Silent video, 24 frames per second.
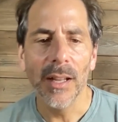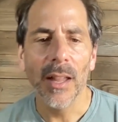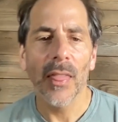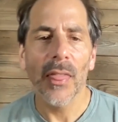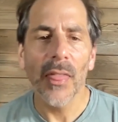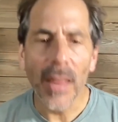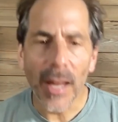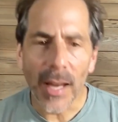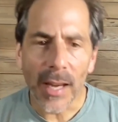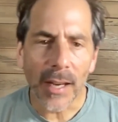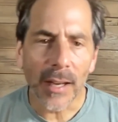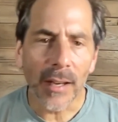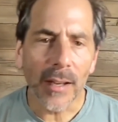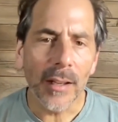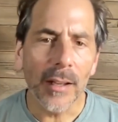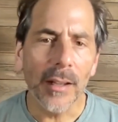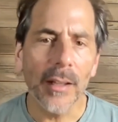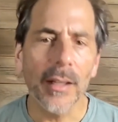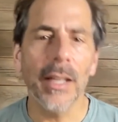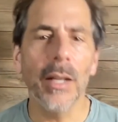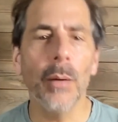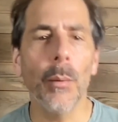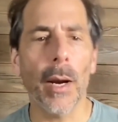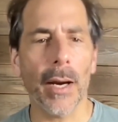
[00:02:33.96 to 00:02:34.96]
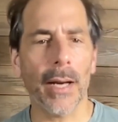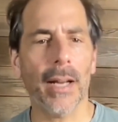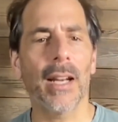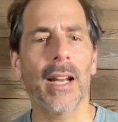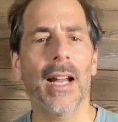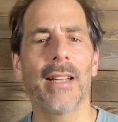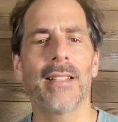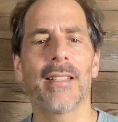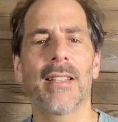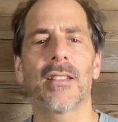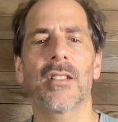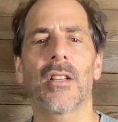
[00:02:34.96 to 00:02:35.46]
Then he
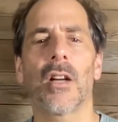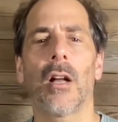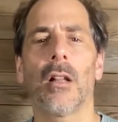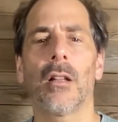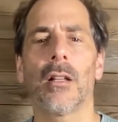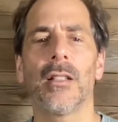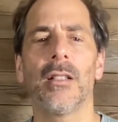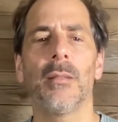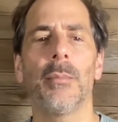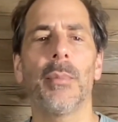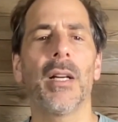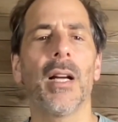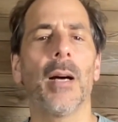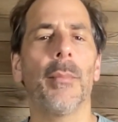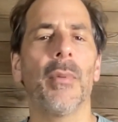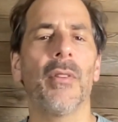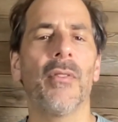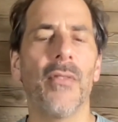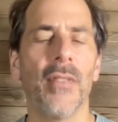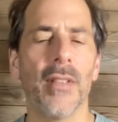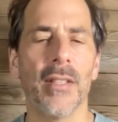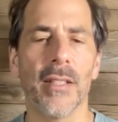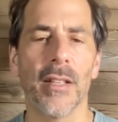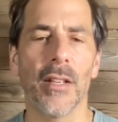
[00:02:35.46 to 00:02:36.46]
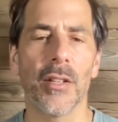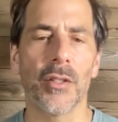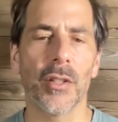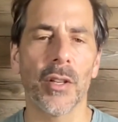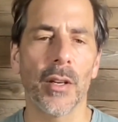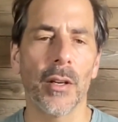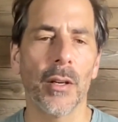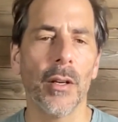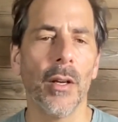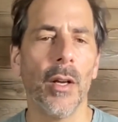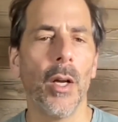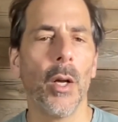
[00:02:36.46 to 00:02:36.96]
recognized his calling to become a
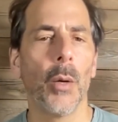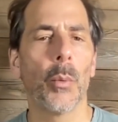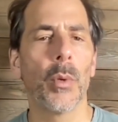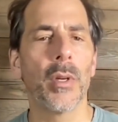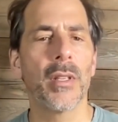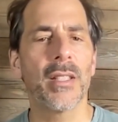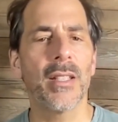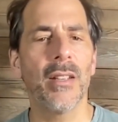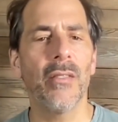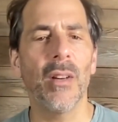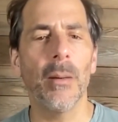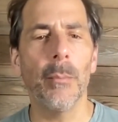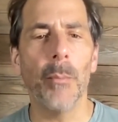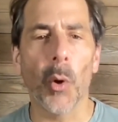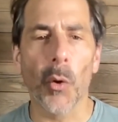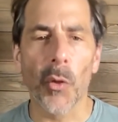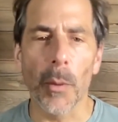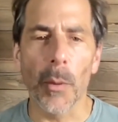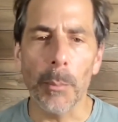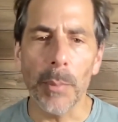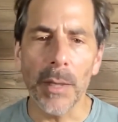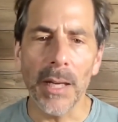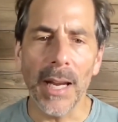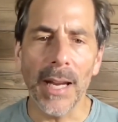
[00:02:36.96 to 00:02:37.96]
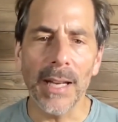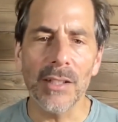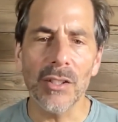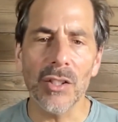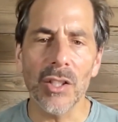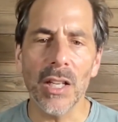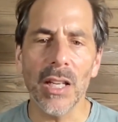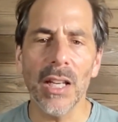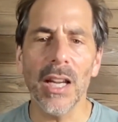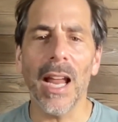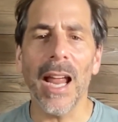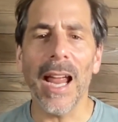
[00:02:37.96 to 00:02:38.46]
physician, receiving both a
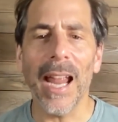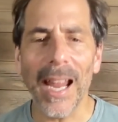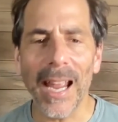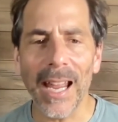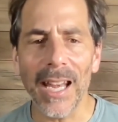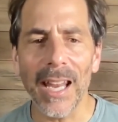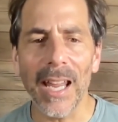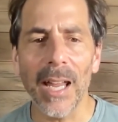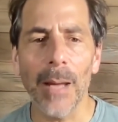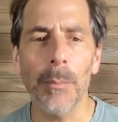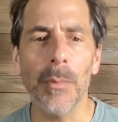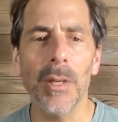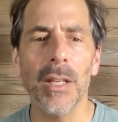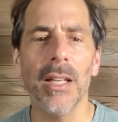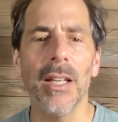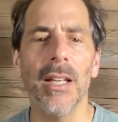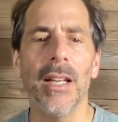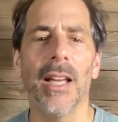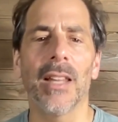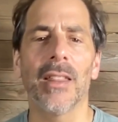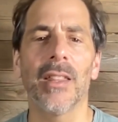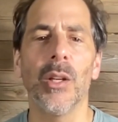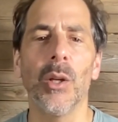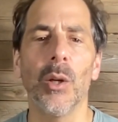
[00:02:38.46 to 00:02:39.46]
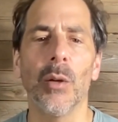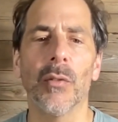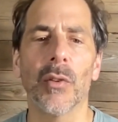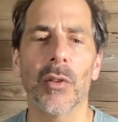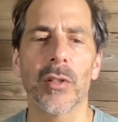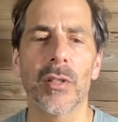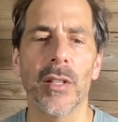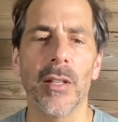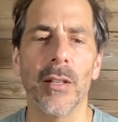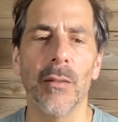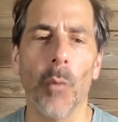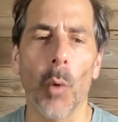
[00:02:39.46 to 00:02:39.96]
PhD and MD at the
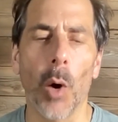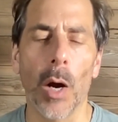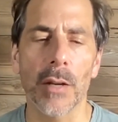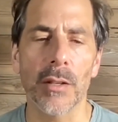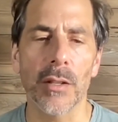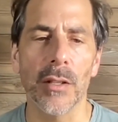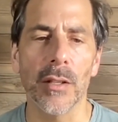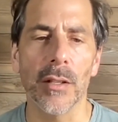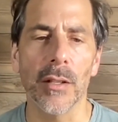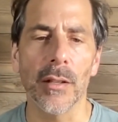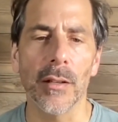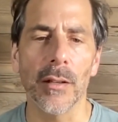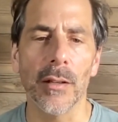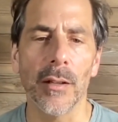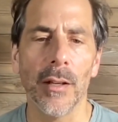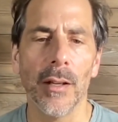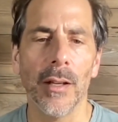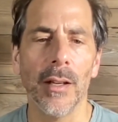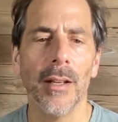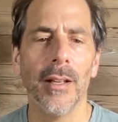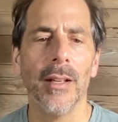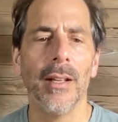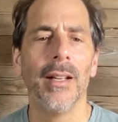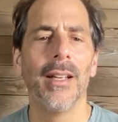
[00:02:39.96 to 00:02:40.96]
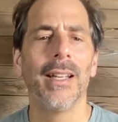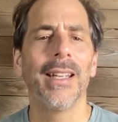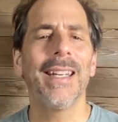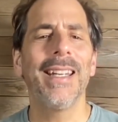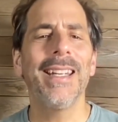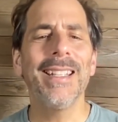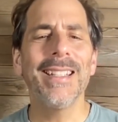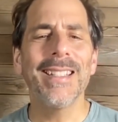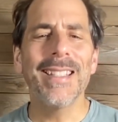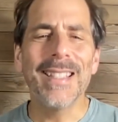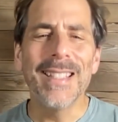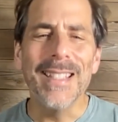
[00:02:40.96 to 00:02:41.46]
University of Washington.
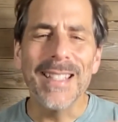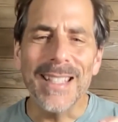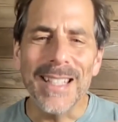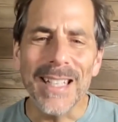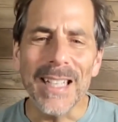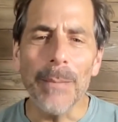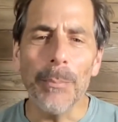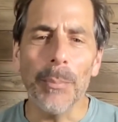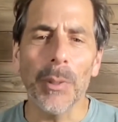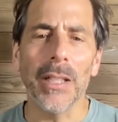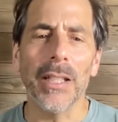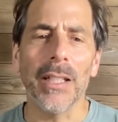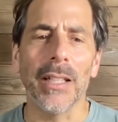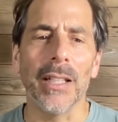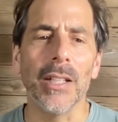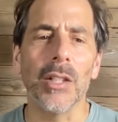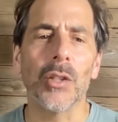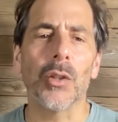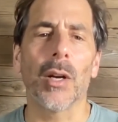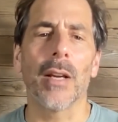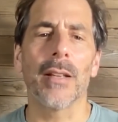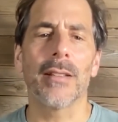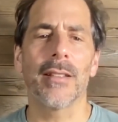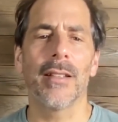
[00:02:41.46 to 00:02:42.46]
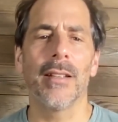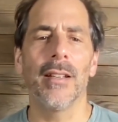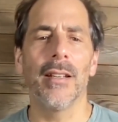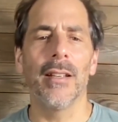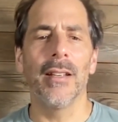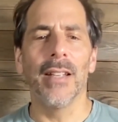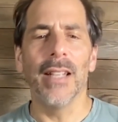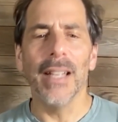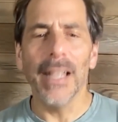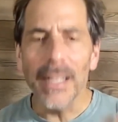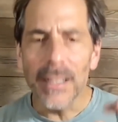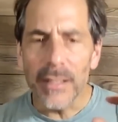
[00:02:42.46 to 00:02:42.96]
He is deeply interested
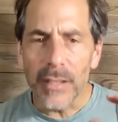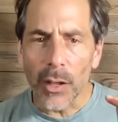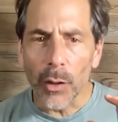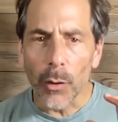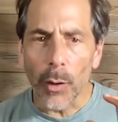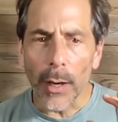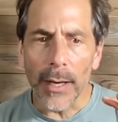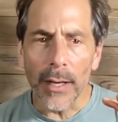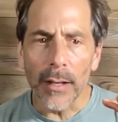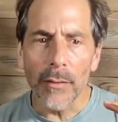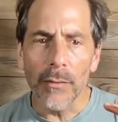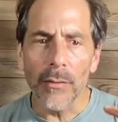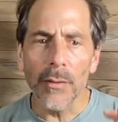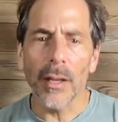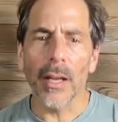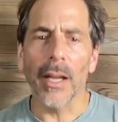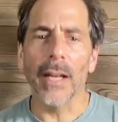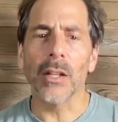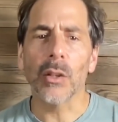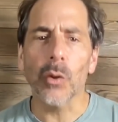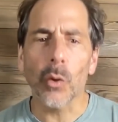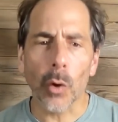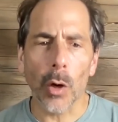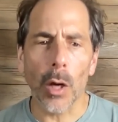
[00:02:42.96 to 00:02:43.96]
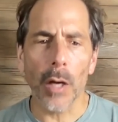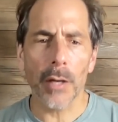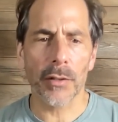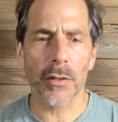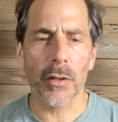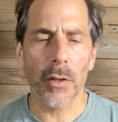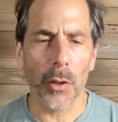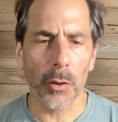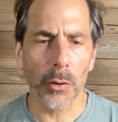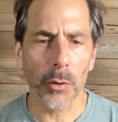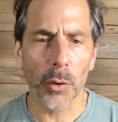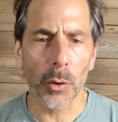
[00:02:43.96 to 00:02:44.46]
in integrative and
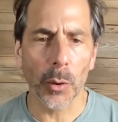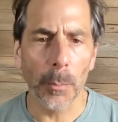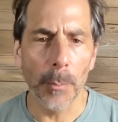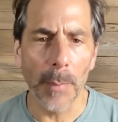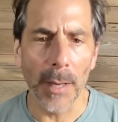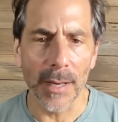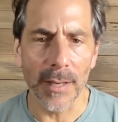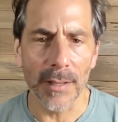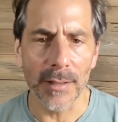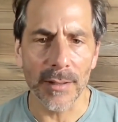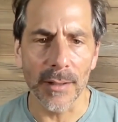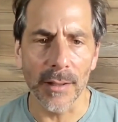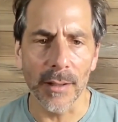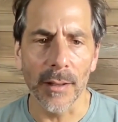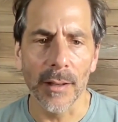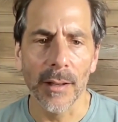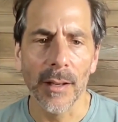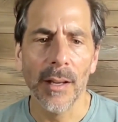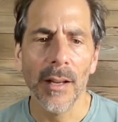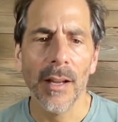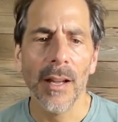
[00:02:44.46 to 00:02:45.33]
cross-cultural medicine.